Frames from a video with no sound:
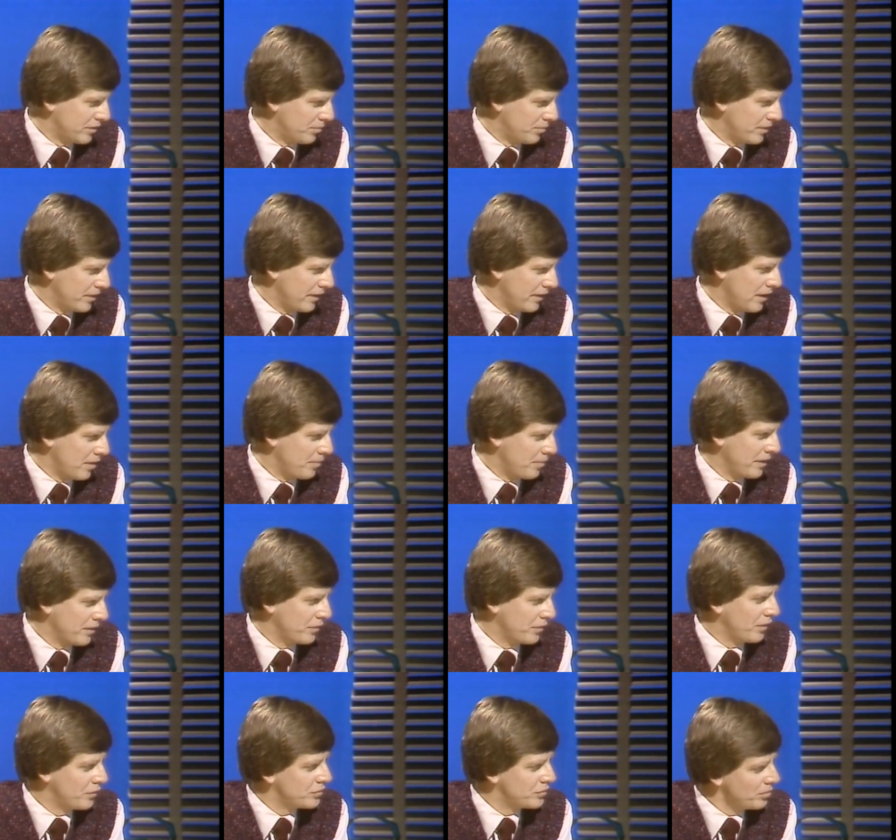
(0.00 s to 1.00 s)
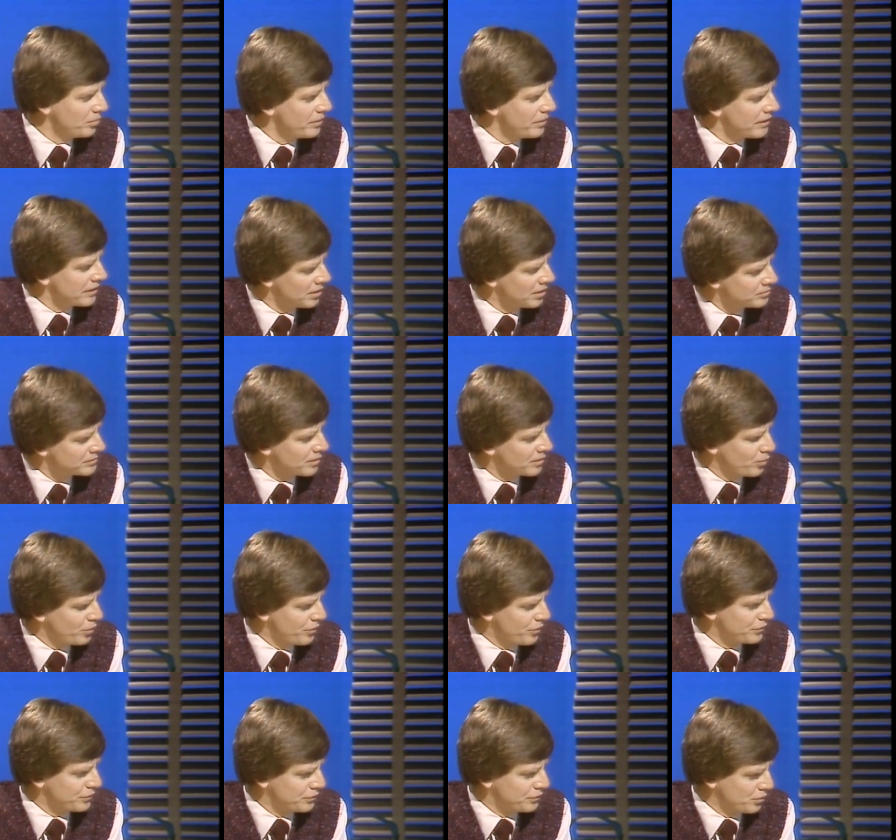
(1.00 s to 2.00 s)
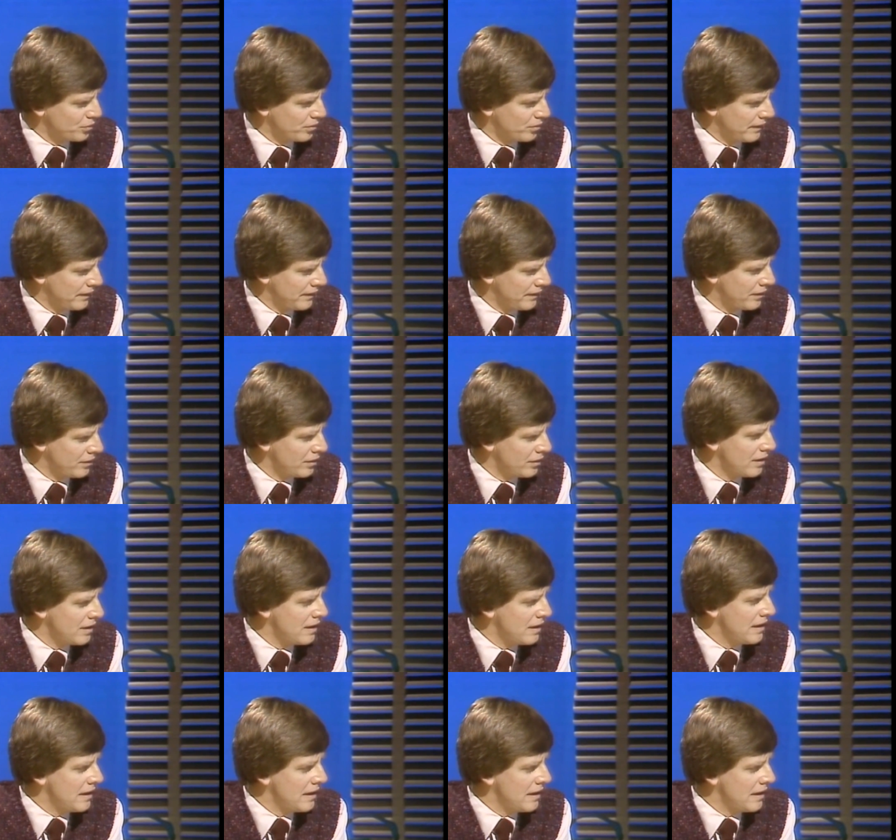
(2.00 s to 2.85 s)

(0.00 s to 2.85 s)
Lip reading: somebody? I mean, if somebody comes up with a story and then...